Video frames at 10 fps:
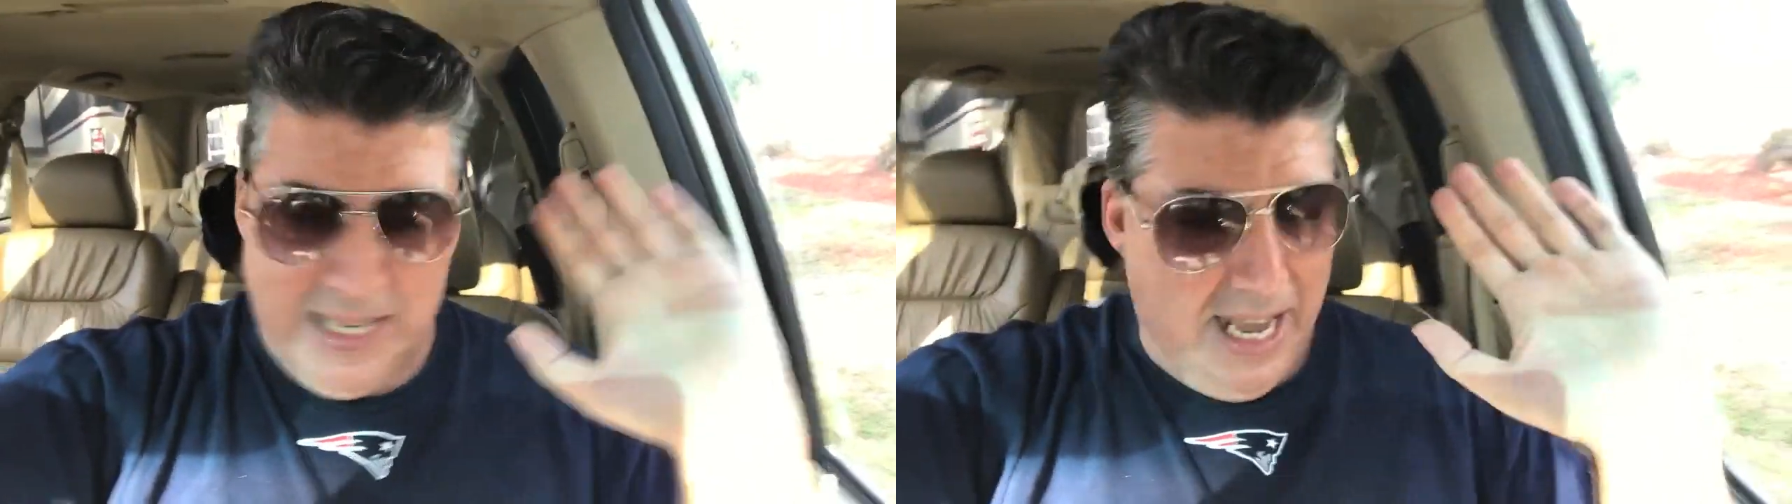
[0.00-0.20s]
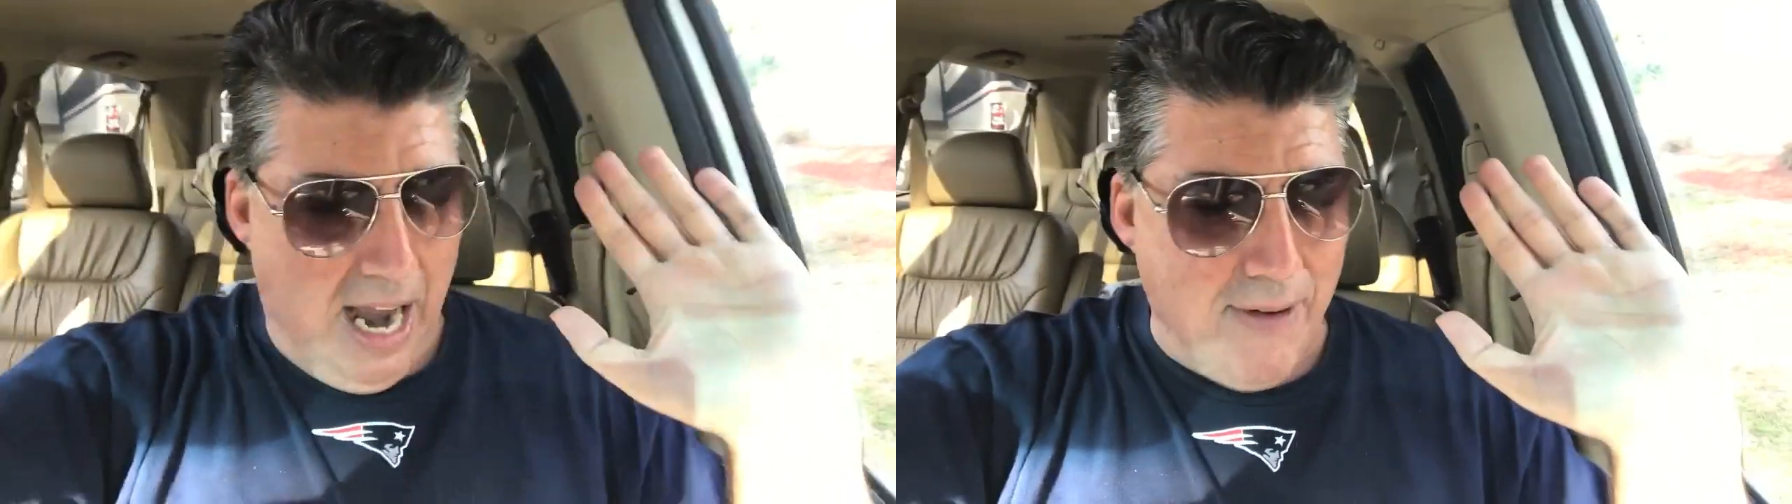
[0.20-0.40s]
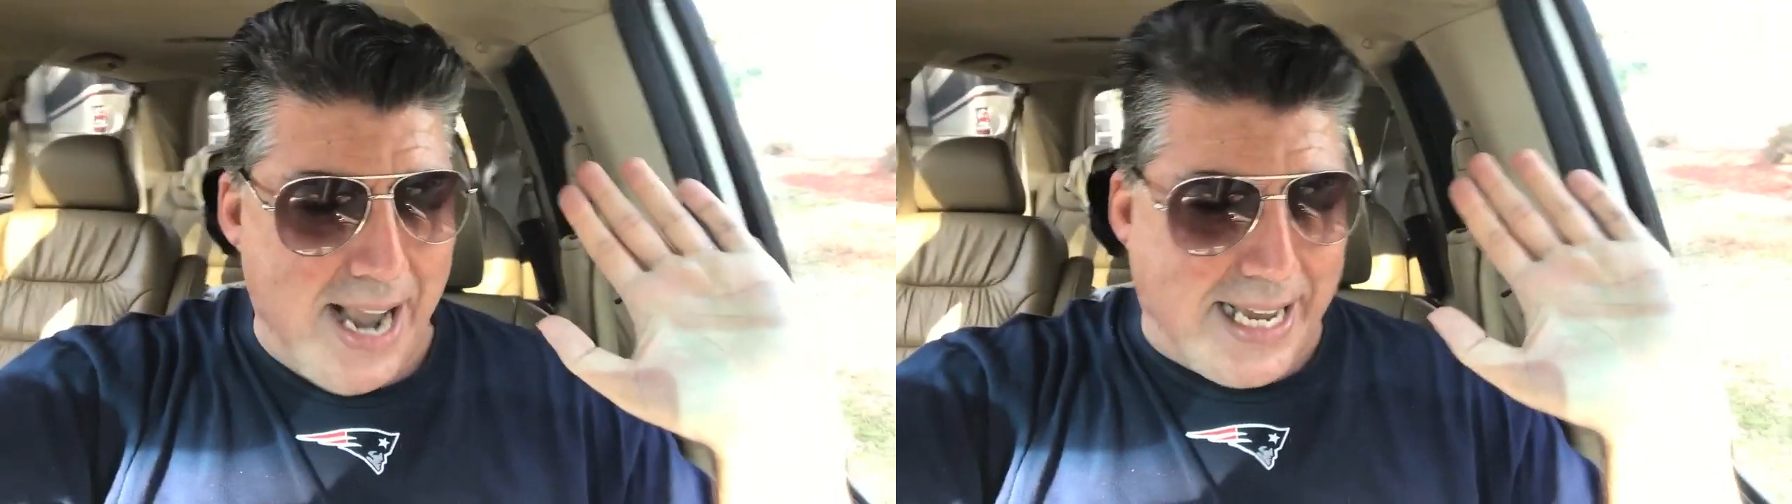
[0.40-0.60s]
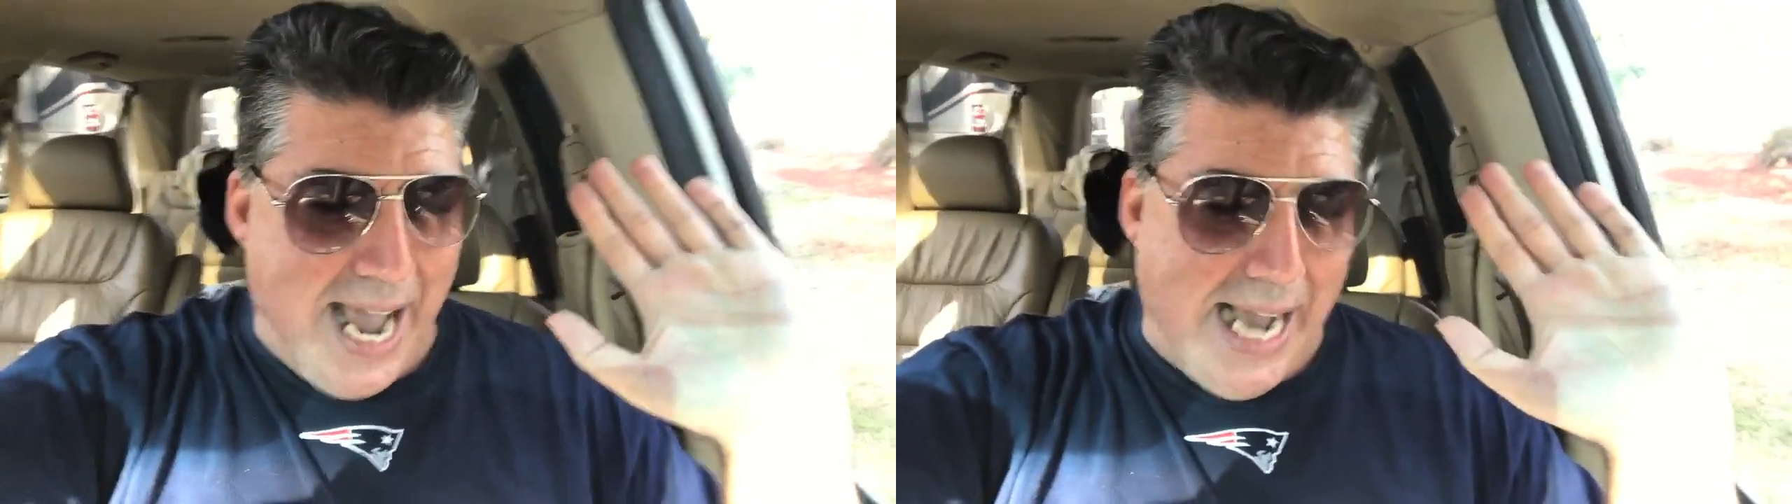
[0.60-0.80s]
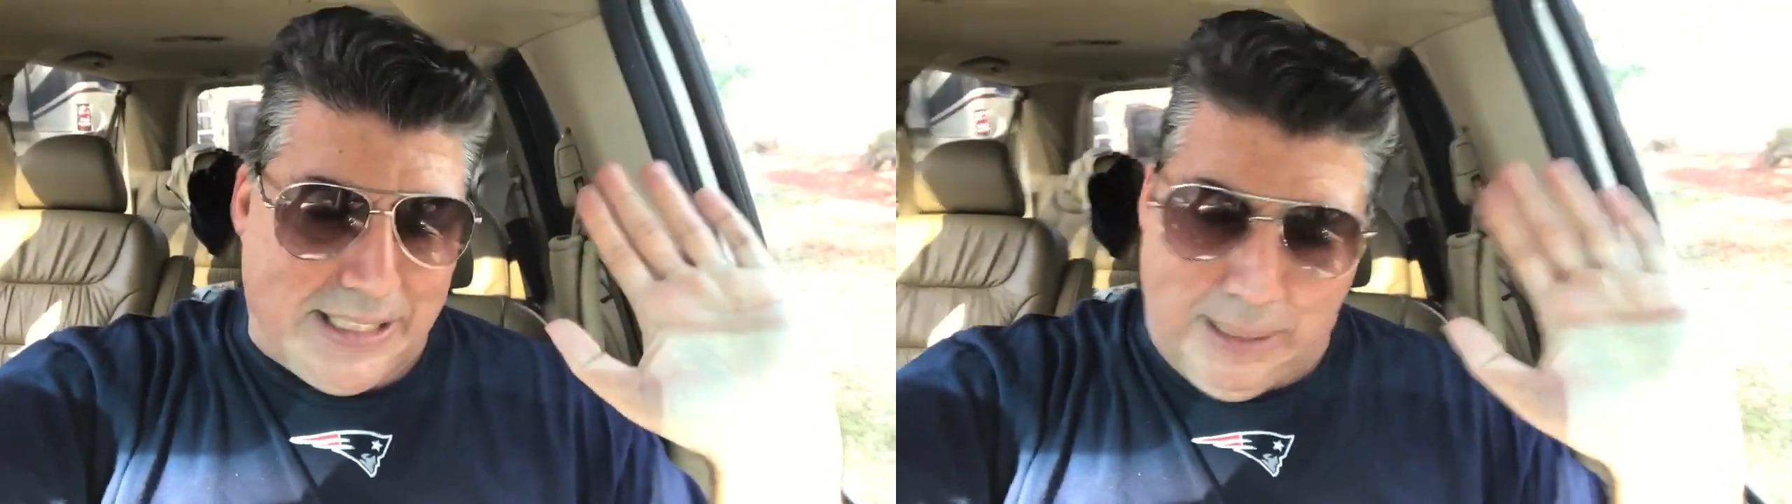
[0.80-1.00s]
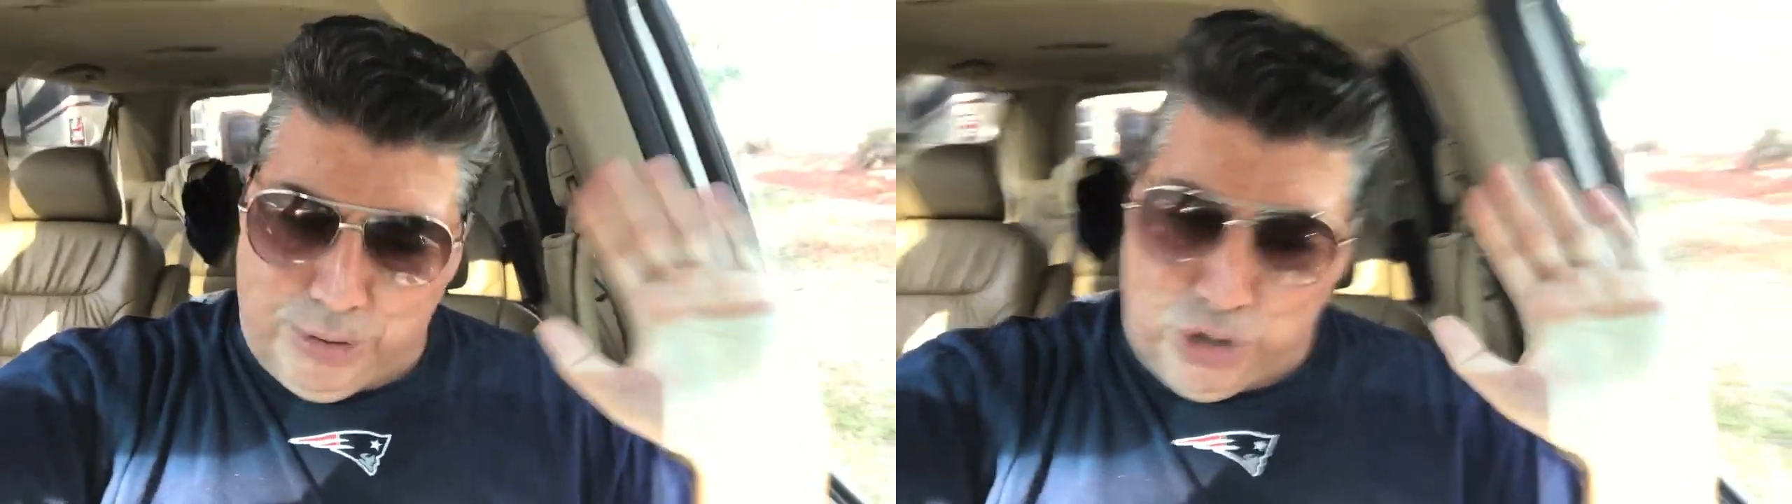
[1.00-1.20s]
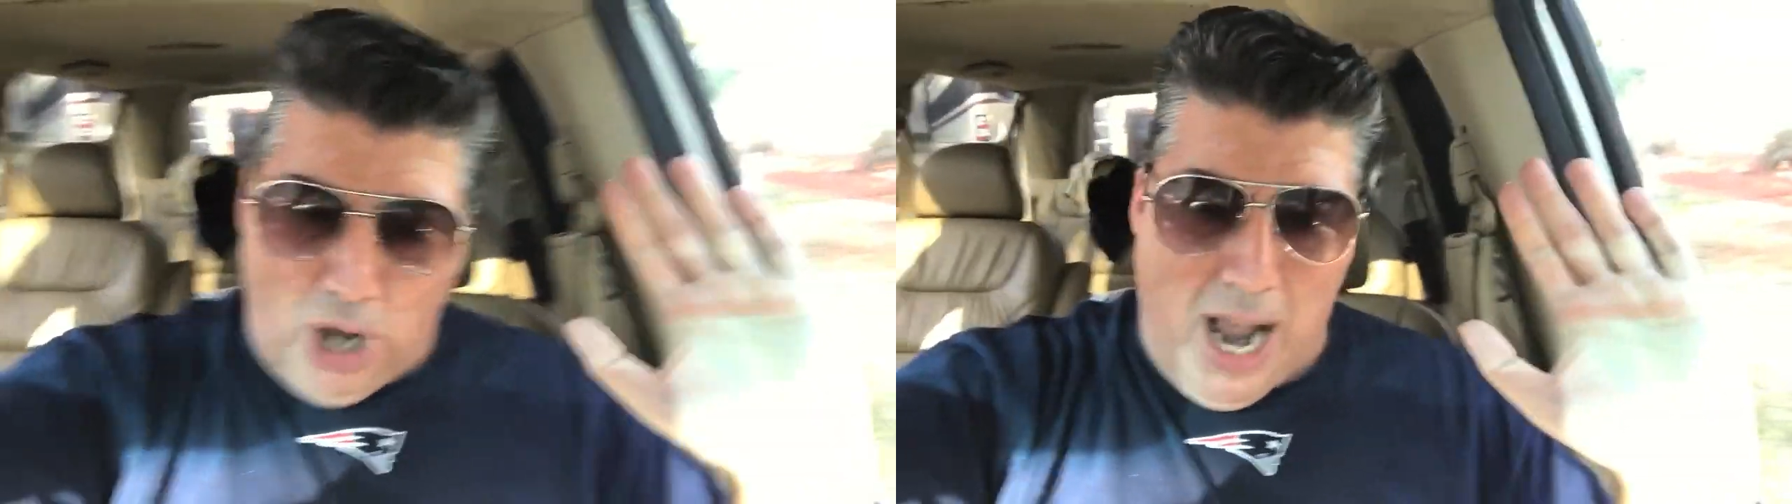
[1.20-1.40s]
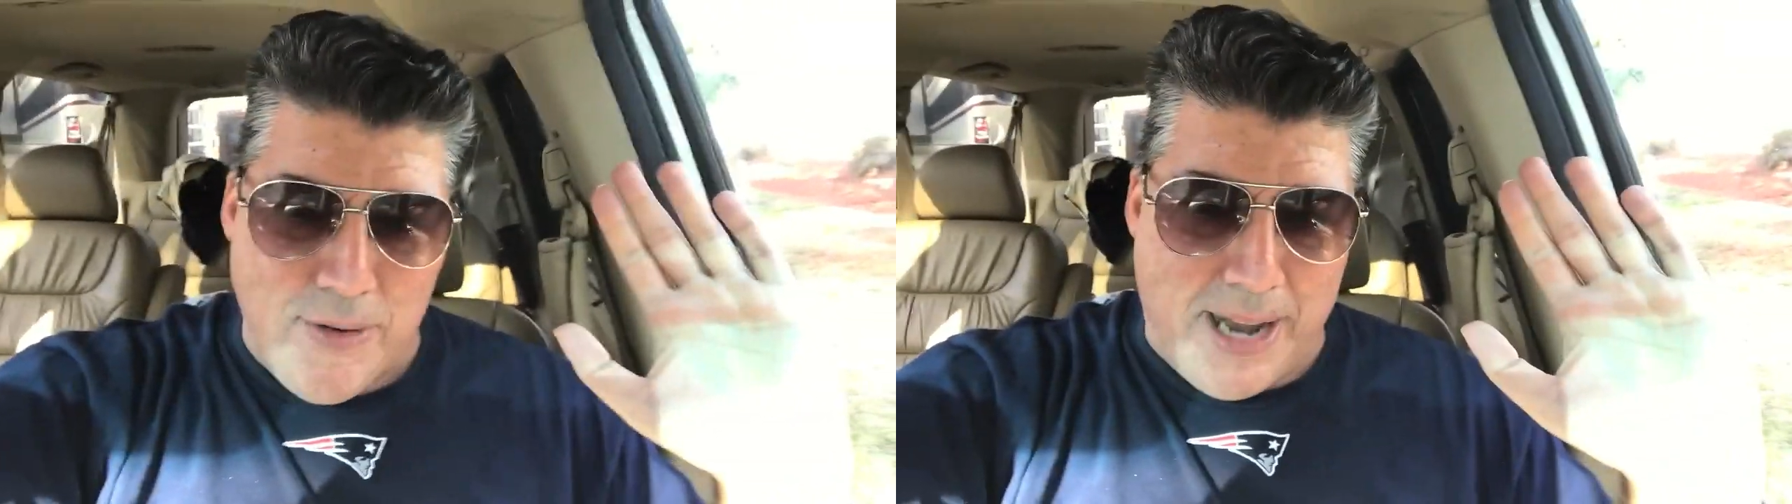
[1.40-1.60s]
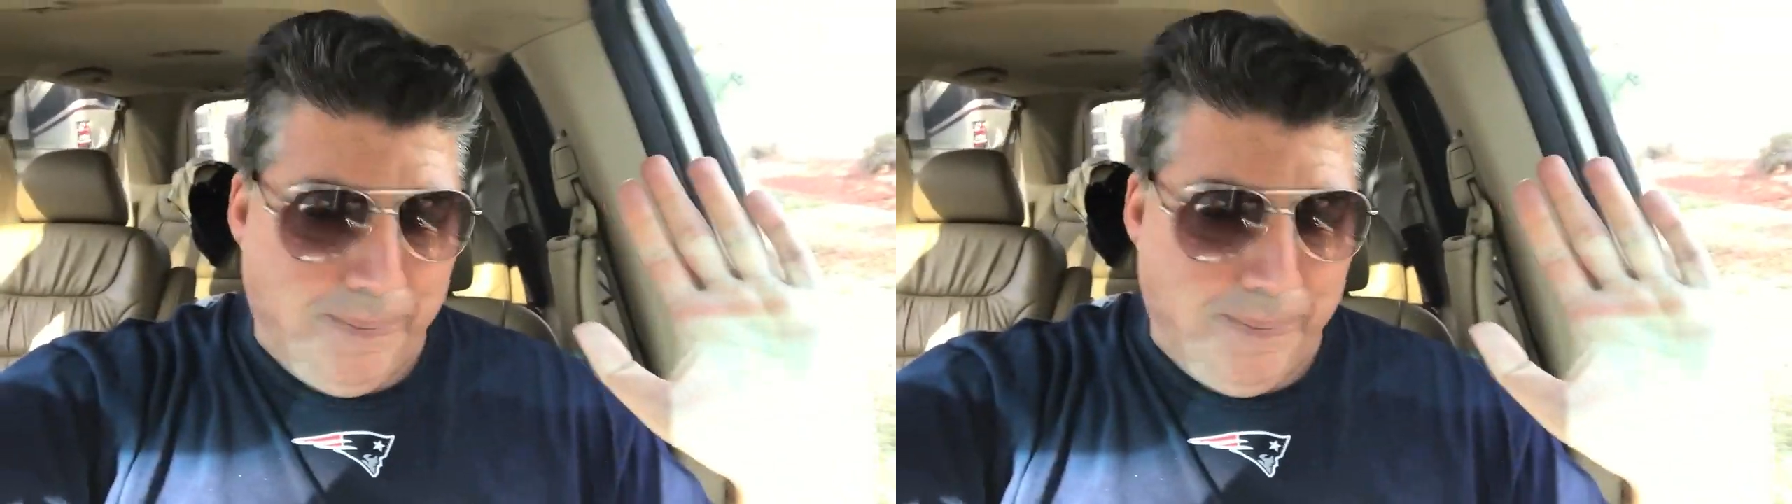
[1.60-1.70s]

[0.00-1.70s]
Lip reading: All right, guys. I'm sorry.